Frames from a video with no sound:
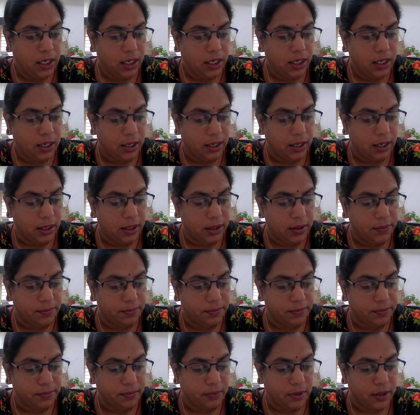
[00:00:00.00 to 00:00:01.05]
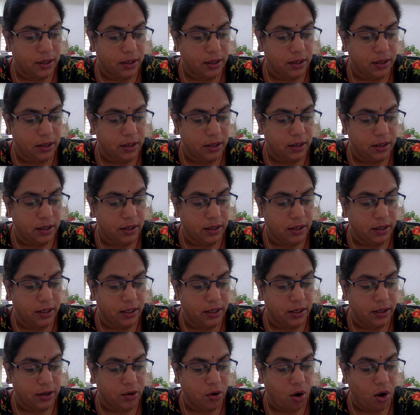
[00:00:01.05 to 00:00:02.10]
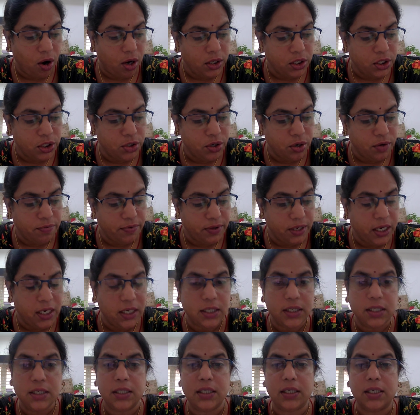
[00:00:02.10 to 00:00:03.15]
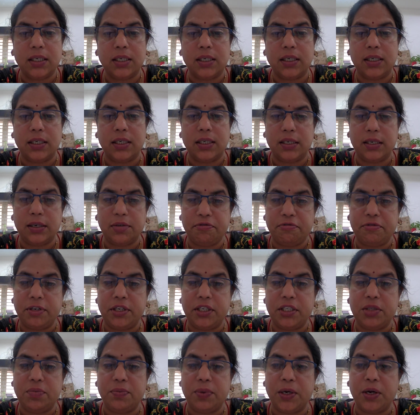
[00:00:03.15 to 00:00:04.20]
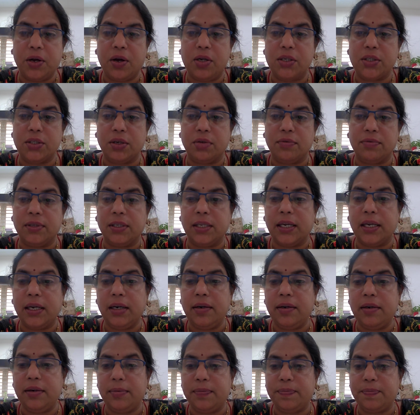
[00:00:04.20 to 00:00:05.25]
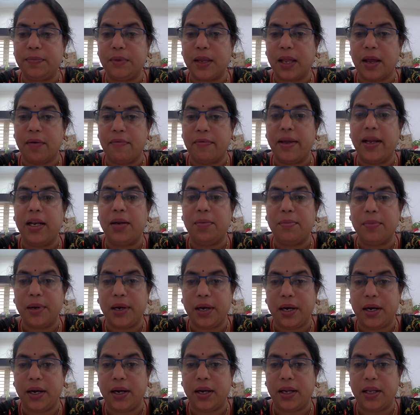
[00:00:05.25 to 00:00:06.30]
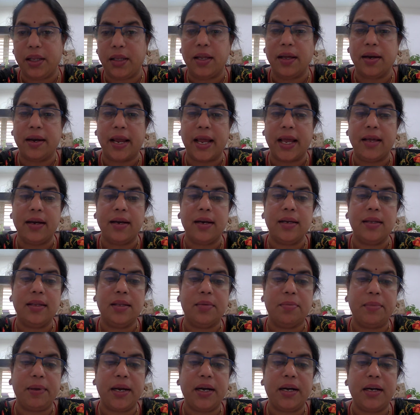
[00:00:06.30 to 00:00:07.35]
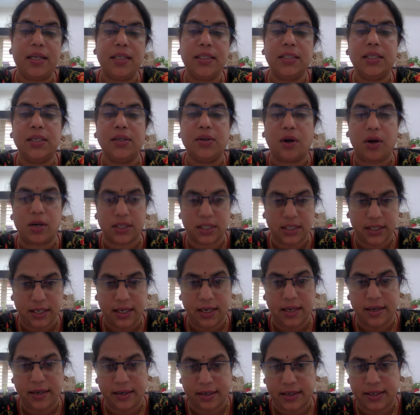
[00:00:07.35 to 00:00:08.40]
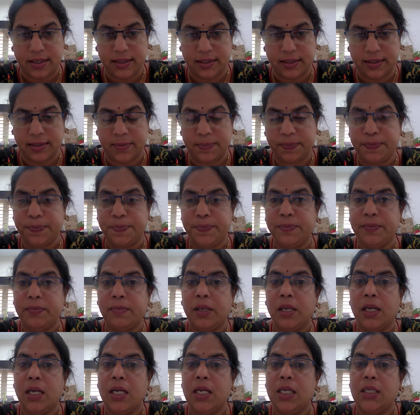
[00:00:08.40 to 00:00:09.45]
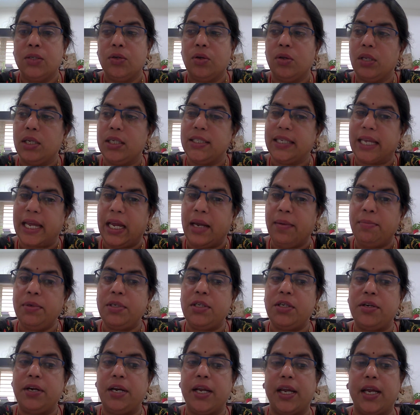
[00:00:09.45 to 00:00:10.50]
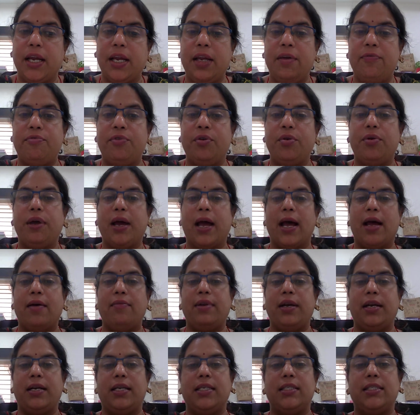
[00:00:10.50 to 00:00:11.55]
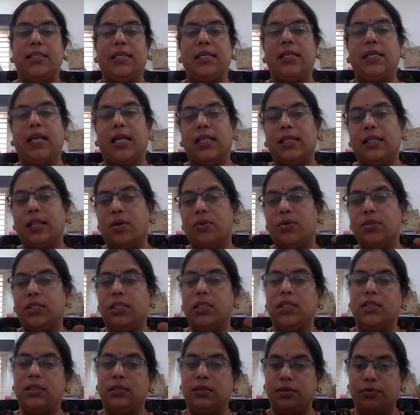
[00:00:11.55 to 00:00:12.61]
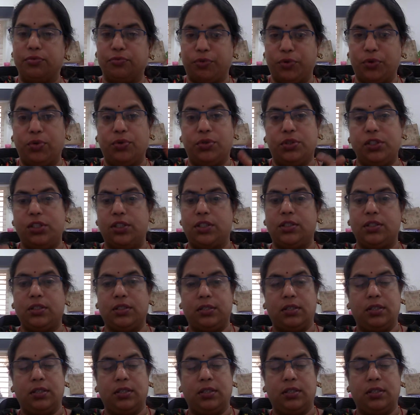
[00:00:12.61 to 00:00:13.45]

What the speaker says: The cost of these differs because of their availability. The rarer the bead is, the costlier it is. So on the same tree, if you have, let us say, 10,000 fruits,